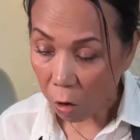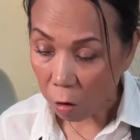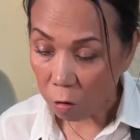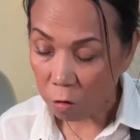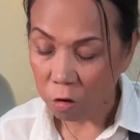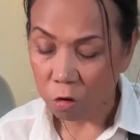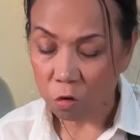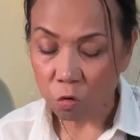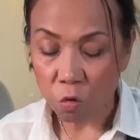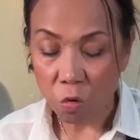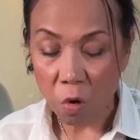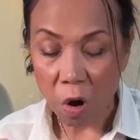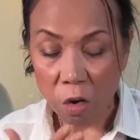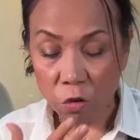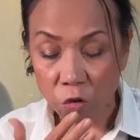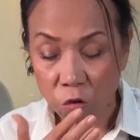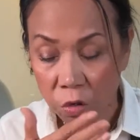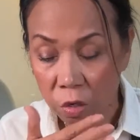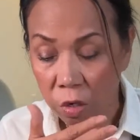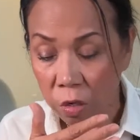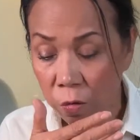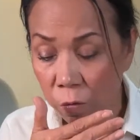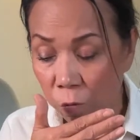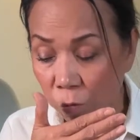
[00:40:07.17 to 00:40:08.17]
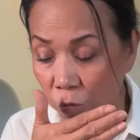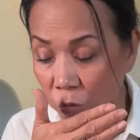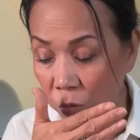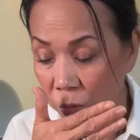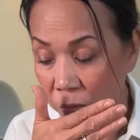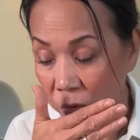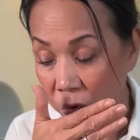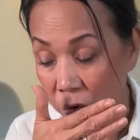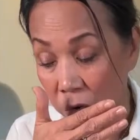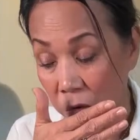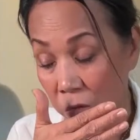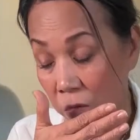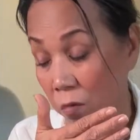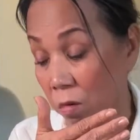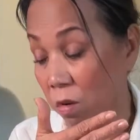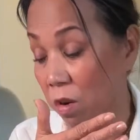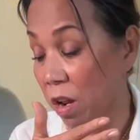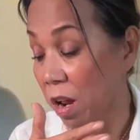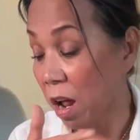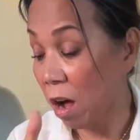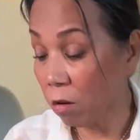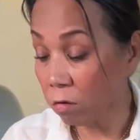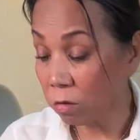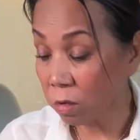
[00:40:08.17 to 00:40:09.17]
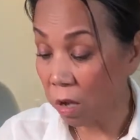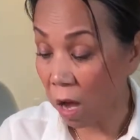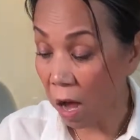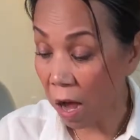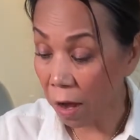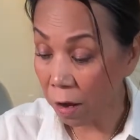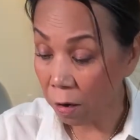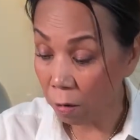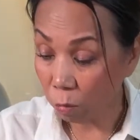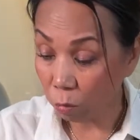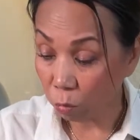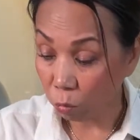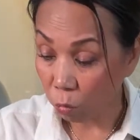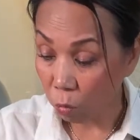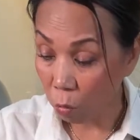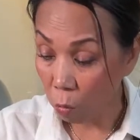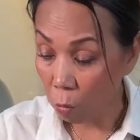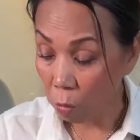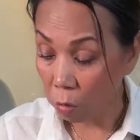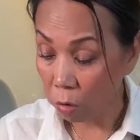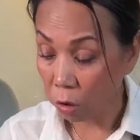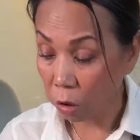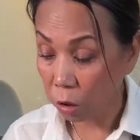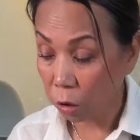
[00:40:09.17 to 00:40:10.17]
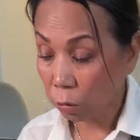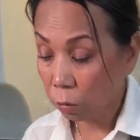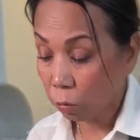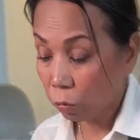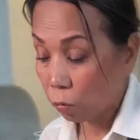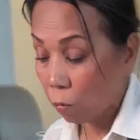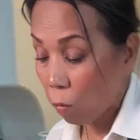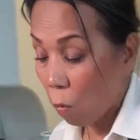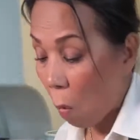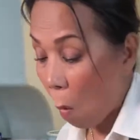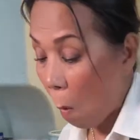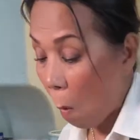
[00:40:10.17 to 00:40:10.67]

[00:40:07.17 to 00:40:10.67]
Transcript: it's crunchy on the outside, okay,